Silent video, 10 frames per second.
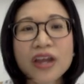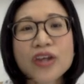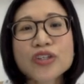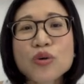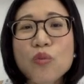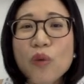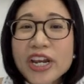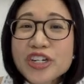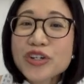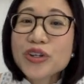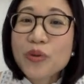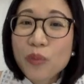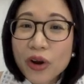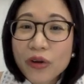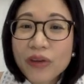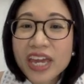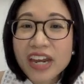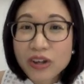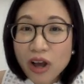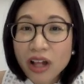So when should you worry
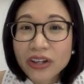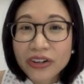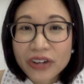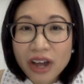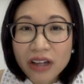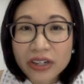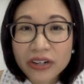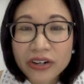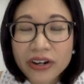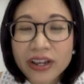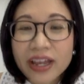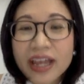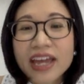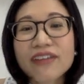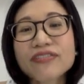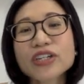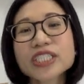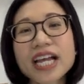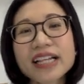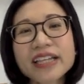and call your doctor? If your
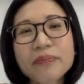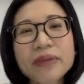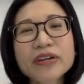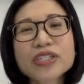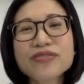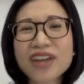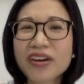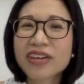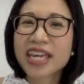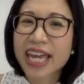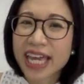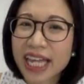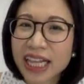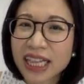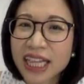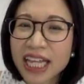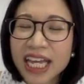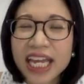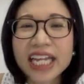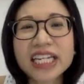child appears very ill,
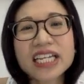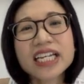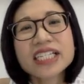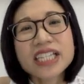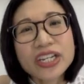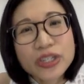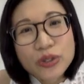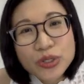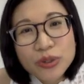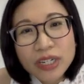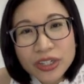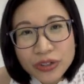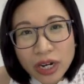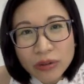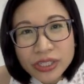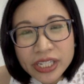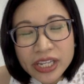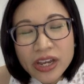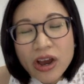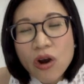is unusually drowsy,
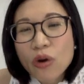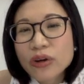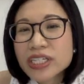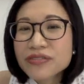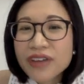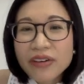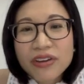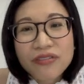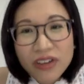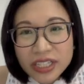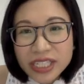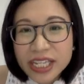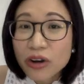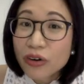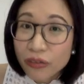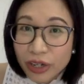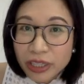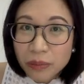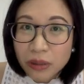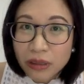or is very fussy or
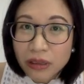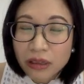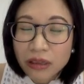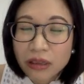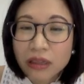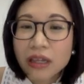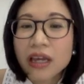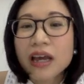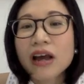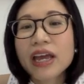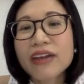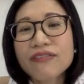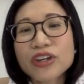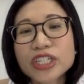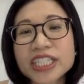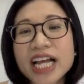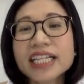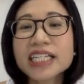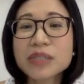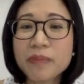irritable. If your child
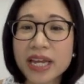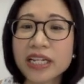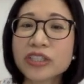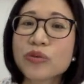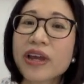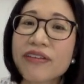has been to a